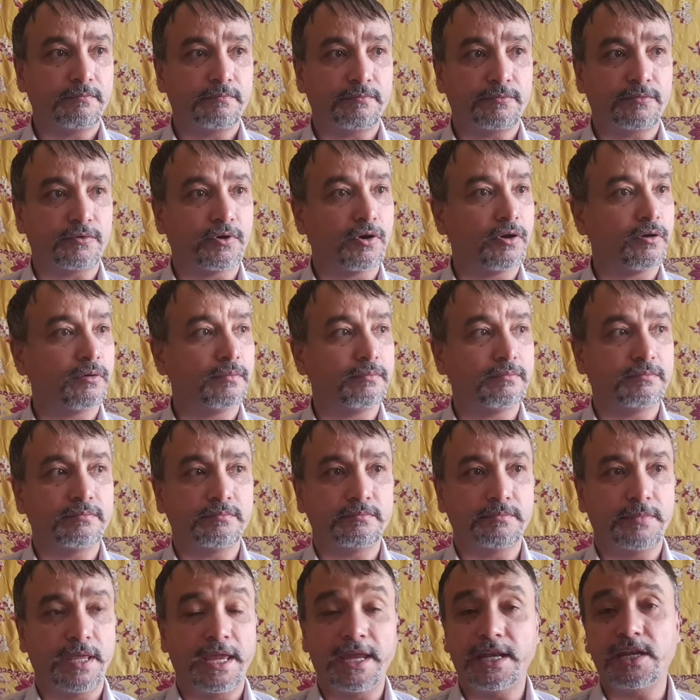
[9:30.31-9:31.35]
from
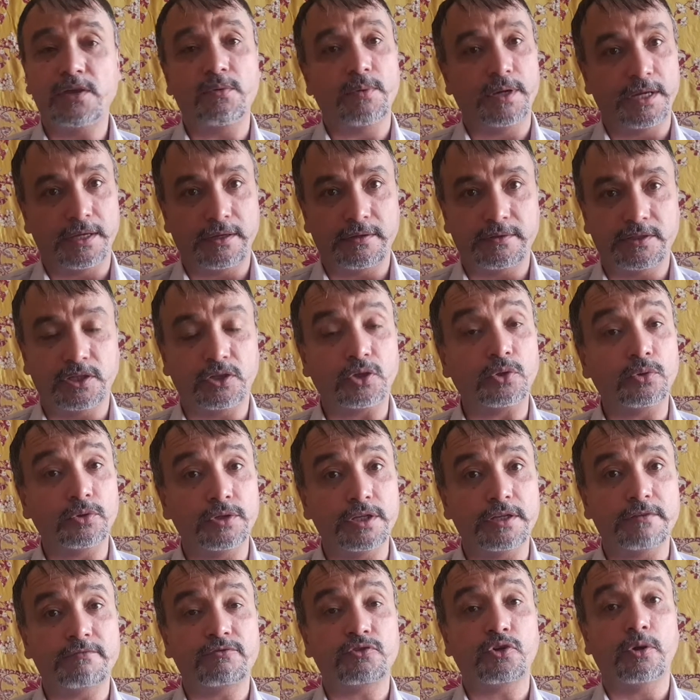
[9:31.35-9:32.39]
anywhere,
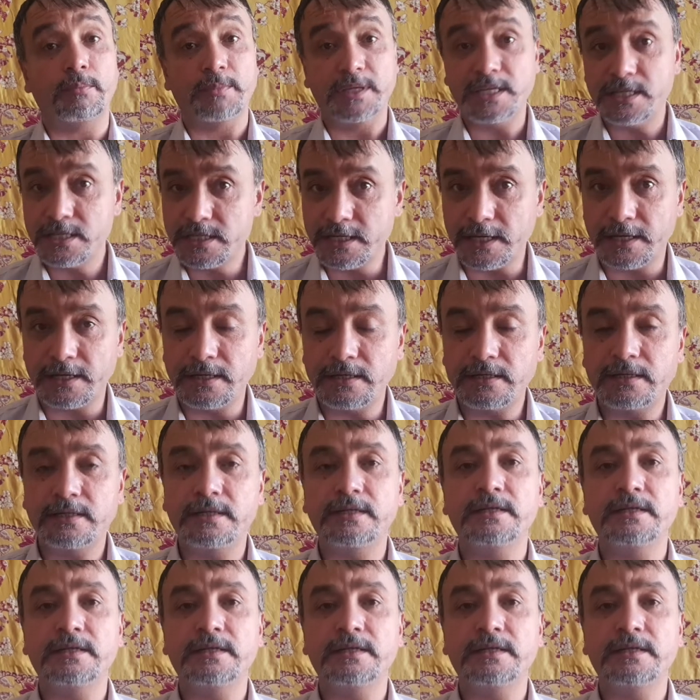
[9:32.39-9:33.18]
including from India